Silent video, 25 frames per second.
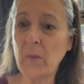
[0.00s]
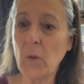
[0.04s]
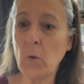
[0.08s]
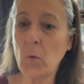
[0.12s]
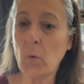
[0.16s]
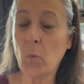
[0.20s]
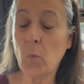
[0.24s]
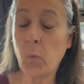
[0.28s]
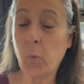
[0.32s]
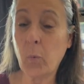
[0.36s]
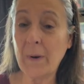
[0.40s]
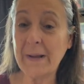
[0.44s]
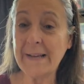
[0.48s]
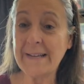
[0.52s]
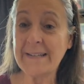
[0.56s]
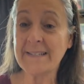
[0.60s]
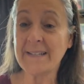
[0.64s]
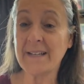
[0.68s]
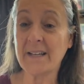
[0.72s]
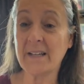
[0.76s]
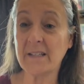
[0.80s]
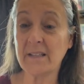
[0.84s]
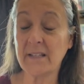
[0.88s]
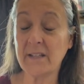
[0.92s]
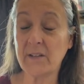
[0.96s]
quite
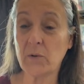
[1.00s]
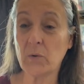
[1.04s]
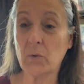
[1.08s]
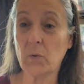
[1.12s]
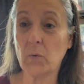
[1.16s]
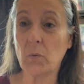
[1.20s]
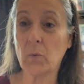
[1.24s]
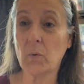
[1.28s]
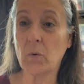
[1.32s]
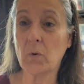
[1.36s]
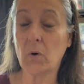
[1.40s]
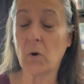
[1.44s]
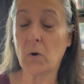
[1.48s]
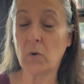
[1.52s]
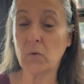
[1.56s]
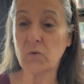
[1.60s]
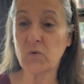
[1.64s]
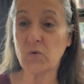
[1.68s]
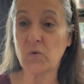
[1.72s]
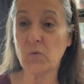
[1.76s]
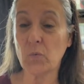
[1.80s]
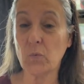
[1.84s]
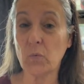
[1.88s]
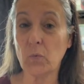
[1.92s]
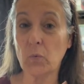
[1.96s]
a little
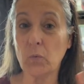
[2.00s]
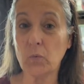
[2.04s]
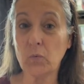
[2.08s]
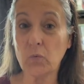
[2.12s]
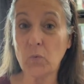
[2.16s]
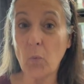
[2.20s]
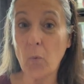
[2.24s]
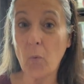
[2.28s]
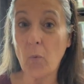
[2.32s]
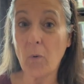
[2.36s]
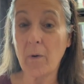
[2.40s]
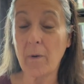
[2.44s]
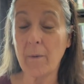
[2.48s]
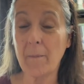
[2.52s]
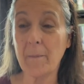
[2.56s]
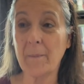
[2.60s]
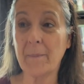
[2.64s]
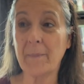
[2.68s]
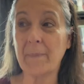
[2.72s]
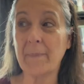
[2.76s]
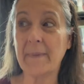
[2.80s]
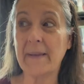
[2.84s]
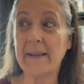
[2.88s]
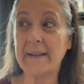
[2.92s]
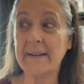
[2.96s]
cultural dorm,
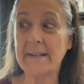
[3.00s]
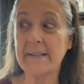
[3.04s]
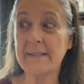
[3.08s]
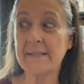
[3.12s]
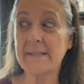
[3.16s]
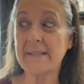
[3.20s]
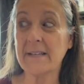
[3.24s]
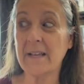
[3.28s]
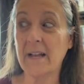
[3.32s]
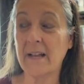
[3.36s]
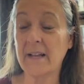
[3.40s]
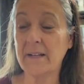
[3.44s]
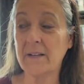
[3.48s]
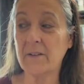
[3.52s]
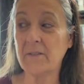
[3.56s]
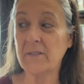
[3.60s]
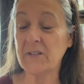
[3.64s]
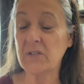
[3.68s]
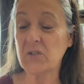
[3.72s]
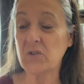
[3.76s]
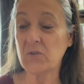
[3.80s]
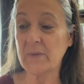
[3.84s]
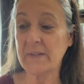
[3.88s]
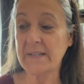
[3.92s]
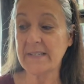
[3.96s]
and it's kind of
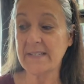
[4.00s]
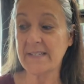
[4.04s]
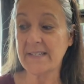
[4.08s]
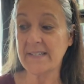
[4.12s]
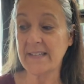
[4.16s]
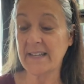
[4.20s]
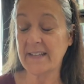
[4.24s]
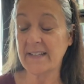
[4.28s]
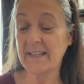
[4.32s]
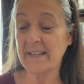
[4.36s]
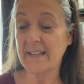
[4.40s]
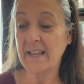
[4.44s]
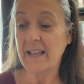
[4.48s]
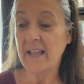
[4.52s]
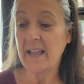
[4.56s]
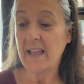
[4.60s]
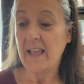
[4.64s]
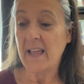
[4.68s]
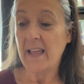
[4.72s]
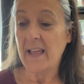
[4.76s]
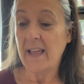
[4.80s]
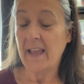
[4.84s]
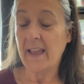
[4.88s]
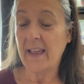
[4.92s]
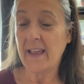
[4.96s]
interesting.
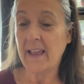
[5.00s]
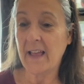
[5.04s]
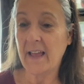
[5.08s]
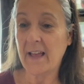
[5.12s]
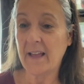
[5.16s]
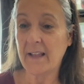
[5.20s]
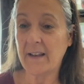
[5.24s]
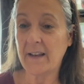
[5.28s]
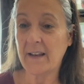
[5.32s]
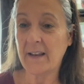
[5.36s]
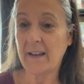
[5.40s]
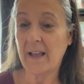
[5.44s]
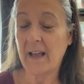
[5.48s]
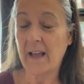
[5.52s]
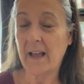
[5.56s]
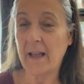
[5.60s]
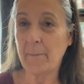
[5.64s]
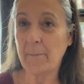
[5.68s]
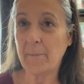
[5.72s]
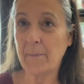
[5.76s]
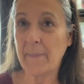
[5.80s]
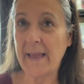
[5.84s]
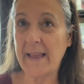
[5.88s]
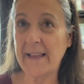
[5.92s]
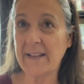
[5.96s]
And
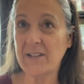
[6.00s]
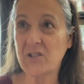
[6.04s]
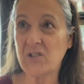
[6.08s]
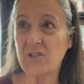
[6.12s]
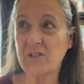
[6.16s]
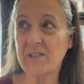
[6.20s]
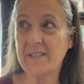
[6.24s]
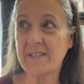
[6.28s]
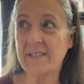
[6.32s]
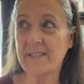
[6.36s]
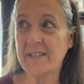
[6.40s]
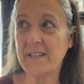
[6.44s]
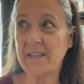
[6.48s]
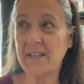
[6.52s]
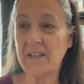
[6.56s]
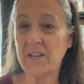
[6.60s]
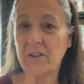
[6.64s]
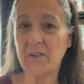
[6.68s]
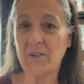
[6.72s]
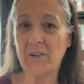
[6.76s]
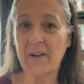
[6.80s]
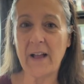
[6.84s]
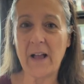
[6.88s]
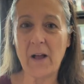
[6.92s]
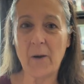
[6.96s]
I'm anxious to
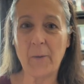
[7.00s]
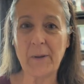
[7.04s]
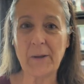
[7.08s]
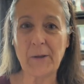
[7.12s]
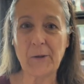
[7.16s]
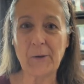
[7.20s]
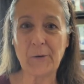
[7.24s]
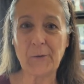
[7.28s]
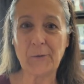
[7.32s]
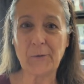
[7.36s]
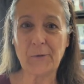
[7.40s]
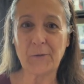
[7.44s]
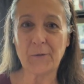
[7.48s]
hear how it goes